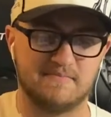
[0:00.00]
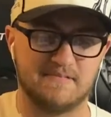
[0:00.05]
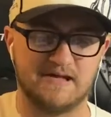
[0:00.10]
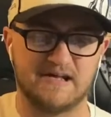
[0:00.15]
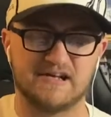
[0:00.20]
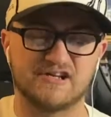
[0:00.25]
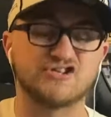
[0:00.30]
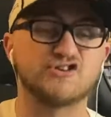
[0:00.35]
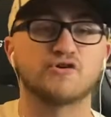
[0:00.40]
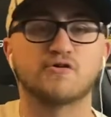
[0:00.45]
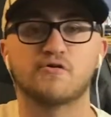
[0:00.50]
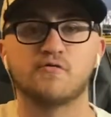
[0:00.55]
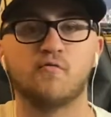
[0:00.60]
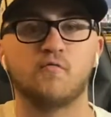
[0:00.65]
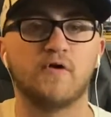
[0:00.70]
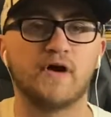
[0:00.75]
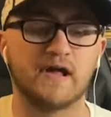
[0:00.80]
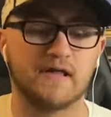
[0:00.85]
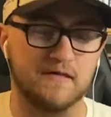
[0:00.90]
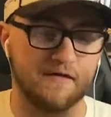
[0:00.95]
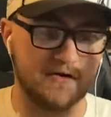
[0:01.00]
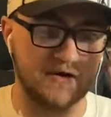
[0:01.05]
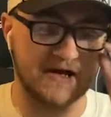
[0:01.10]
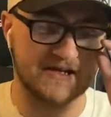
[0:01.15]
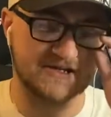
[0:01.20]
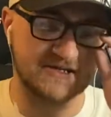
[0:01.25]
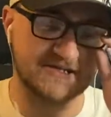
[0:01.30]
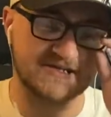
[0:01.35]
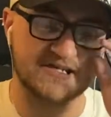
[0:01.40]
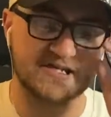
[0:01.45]
in a certain way that you
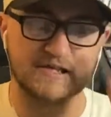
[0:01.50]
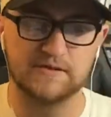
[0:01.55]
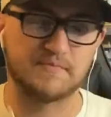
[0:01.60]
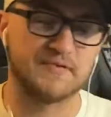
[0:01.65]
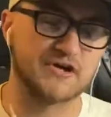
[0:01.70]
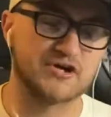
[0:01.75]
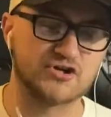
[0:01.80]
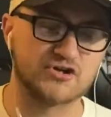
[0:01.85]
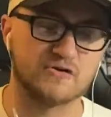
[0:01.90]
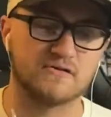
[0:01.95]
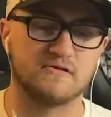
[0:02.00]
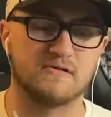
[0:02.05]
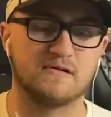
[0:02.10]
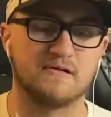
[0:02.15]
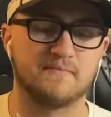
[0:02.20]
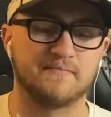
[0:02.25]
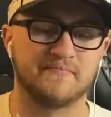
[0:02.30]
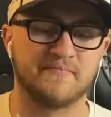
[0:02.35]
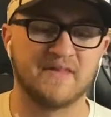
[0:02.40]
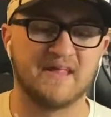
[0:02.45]
guys can see in the picture that